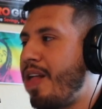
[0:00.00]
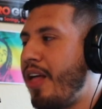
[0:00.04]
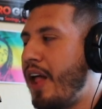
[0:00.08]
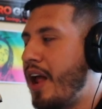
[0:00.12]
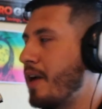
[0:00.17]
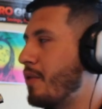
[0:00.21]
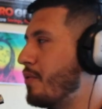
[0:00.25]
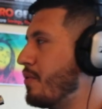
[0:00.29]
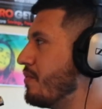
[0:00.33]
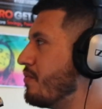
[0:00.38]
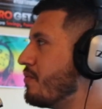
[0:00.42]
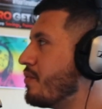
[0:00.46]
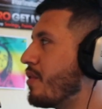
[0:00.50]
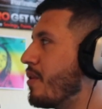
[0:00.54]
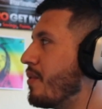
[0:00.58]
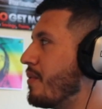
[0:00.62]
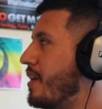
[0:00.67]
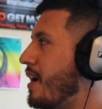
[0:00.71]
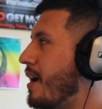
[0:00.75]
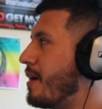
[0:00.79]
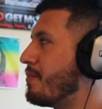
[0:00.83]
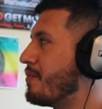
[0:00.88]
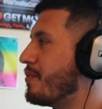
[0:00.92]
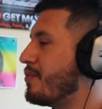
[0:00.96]
Like we've
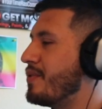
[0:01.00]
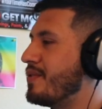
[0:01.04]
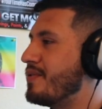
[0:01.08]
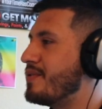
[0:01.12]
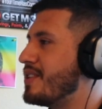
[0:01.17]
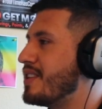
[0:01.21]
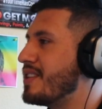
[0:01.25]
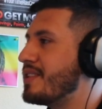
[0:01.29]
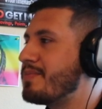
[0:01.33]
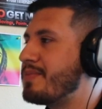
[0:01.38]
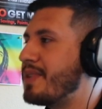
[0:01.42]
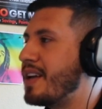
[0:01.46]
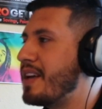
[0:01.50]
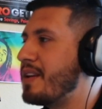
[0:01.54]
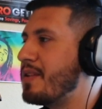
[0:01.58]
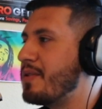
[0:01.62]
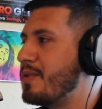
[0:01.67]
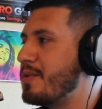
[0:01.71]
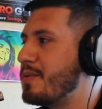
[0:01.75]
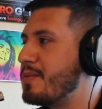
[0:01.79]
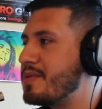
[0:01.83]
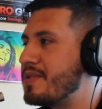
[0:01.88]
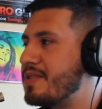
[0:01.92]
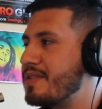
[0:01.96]
grown up and we've just played
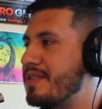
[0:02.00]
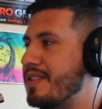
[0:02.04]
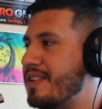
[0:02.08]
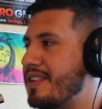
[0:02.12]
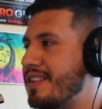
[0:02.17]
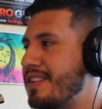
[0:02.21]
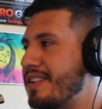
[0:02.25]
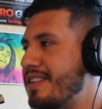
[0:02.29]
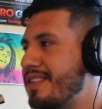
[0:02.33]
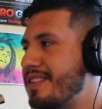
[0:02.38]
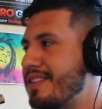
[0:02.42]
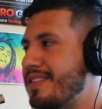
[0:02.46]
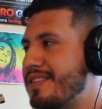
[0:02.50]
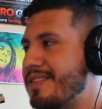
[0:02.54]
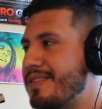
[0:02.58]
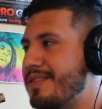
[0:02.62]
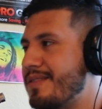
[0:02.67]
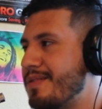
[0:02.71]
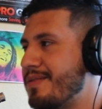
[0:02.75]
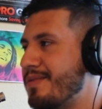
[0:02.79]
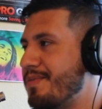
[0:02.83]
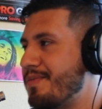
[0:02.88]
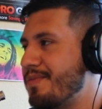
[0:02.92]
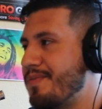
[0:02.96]
hoops,
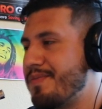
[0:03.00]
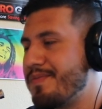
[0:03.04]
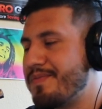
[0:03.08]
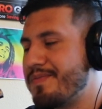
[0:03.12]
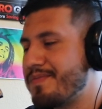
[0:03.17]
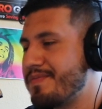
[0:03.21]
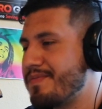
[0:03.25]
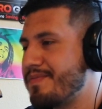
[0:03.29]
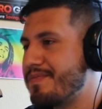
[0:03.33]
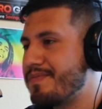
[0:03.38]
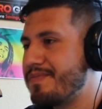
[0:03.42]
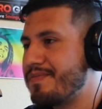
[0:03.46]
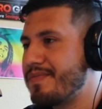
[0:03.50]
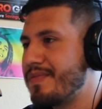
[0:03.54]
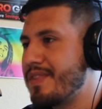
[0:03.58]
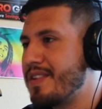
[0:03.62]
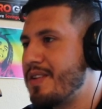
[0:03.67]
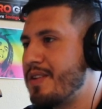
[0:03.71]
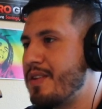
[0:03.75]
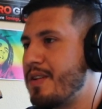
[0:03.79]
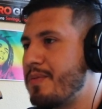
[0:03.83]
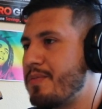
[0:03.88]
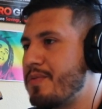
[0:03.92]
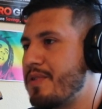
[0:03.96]
pretty
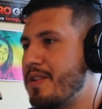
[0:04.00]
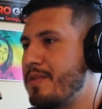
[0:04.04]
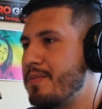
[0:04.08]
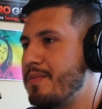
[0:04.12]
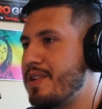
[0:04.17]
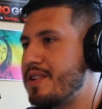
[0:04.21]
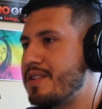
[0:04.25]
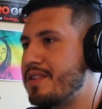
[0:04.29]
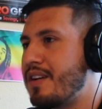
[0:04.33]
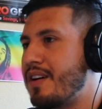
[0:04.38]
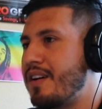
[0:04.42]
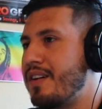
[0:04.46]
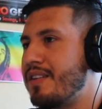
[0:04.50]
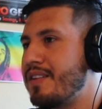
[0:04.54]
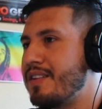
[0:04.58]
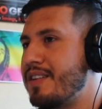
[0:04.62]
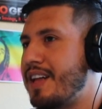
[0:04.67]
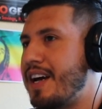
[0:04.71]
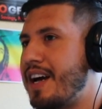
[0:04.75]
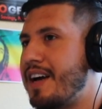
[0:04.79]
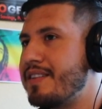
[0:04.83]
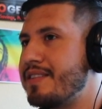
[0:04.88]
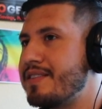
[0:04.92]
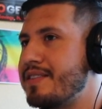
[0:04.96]
much all our
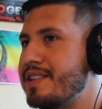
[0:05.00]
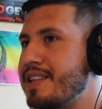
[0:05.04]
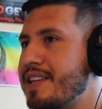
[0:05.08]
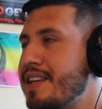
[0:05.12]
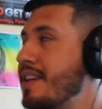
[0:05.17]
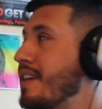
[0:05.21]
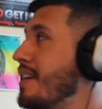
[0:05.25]
lives.